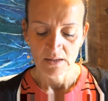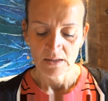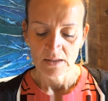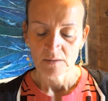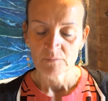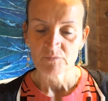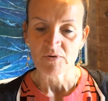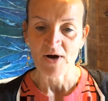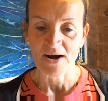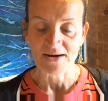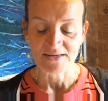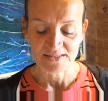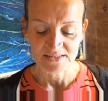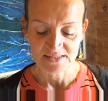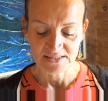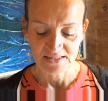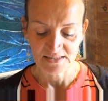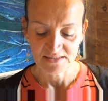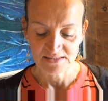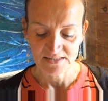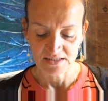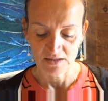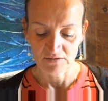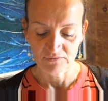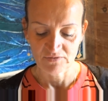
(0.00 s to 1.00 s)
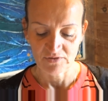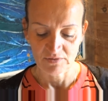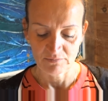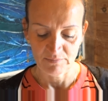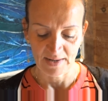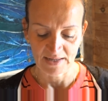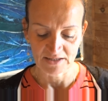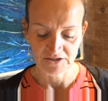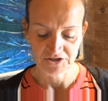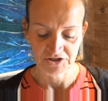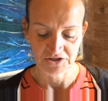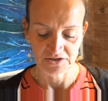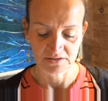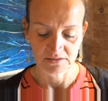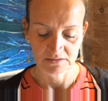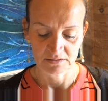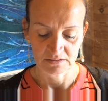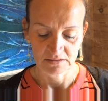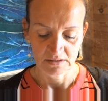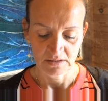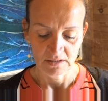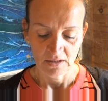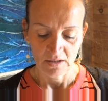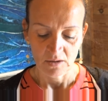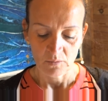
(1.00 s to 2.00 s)
Practicing self-compassion
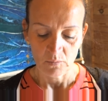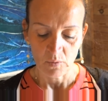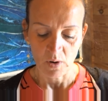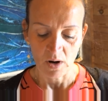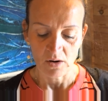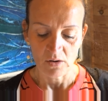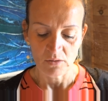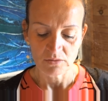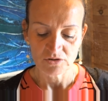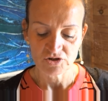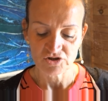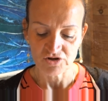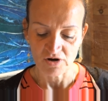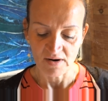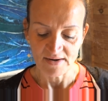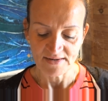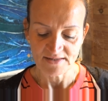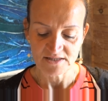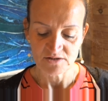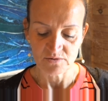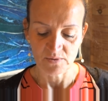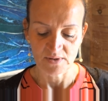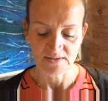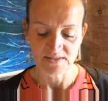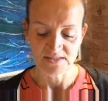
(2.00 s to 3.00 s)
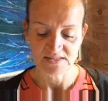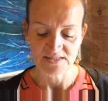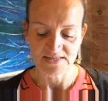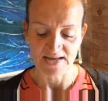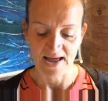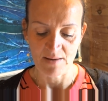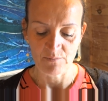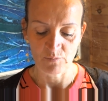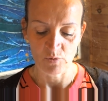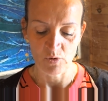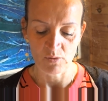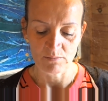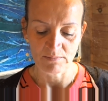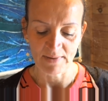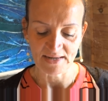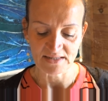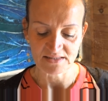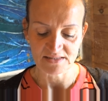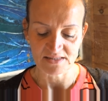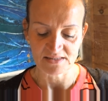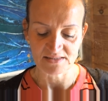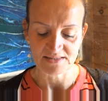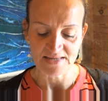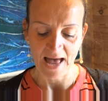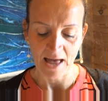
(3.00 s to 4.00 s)
while trying to understand what
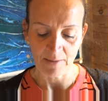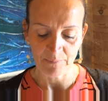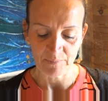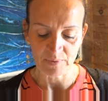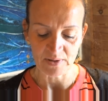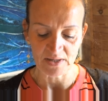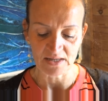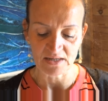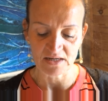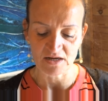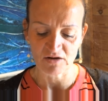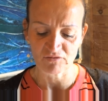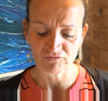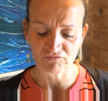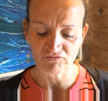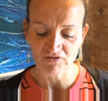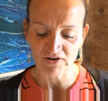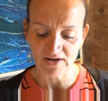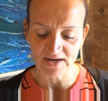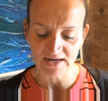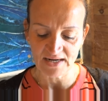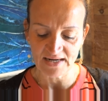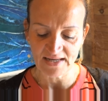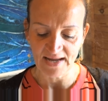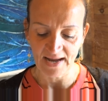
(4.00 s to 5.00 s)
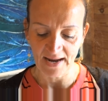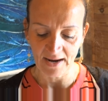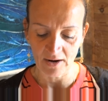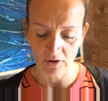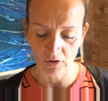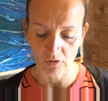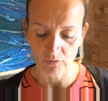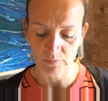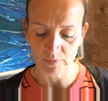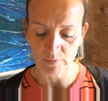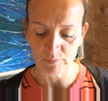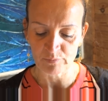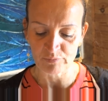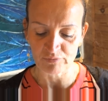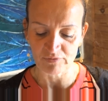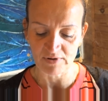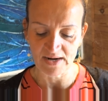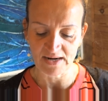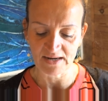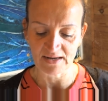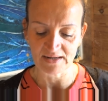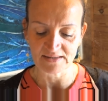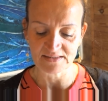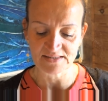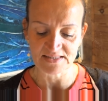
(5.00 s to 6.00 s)
makes us happy can really help
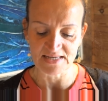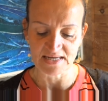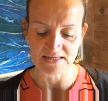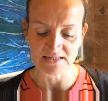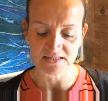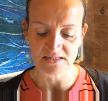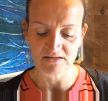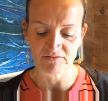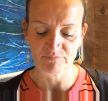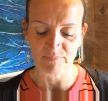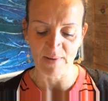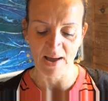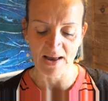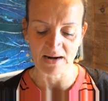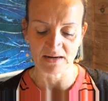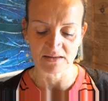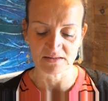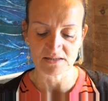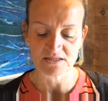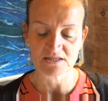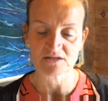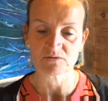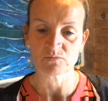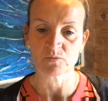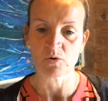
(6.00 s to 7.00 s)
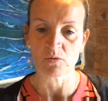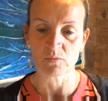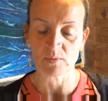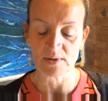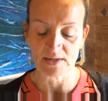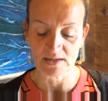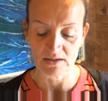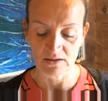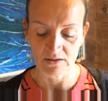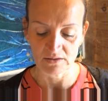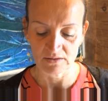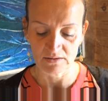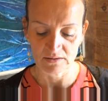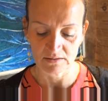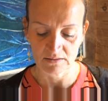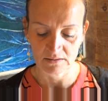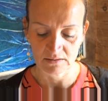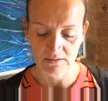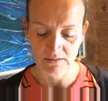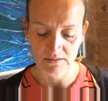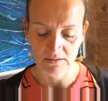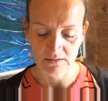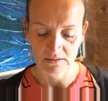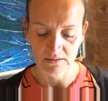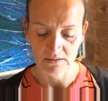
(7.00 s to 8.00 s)
bring a sense of balance to what we learn.
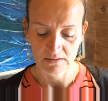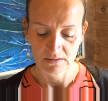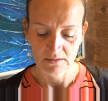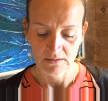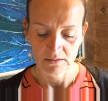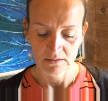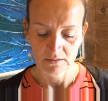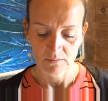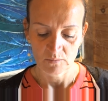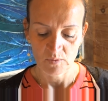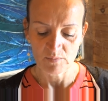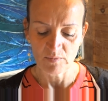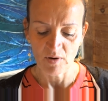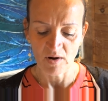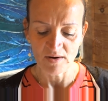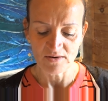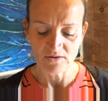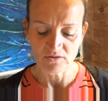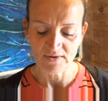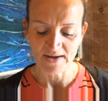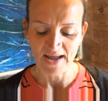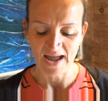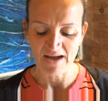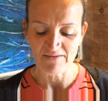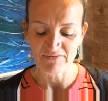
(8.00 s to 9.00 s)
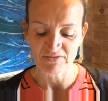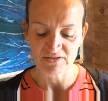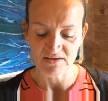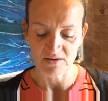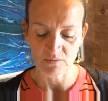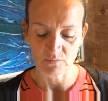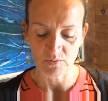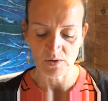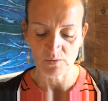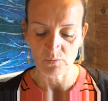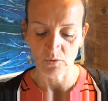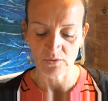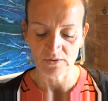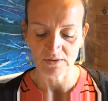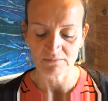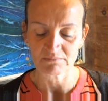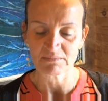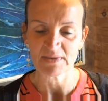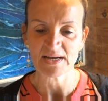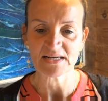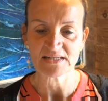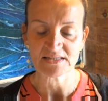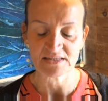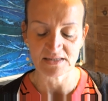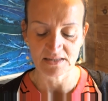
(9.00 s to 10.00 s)
We might not get everything we want
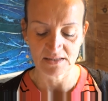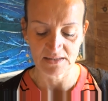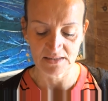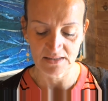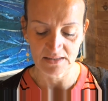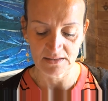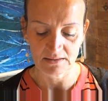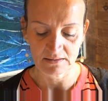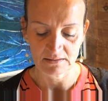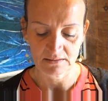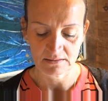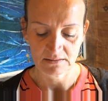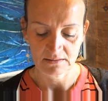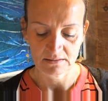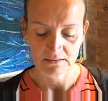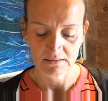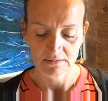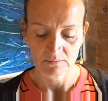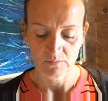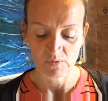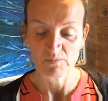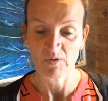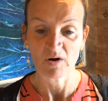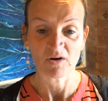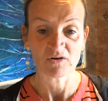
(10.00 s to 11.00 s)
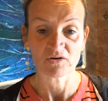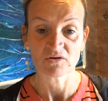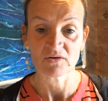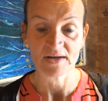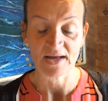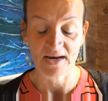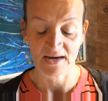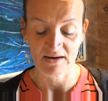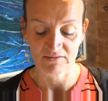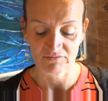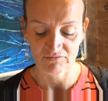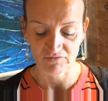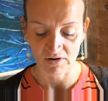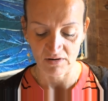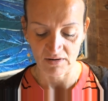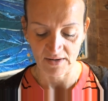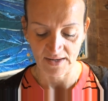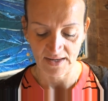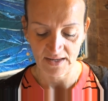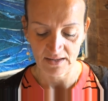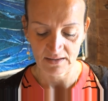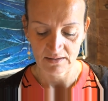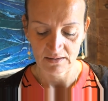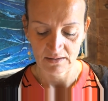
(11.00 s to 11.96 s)
immediately. We might not get it right.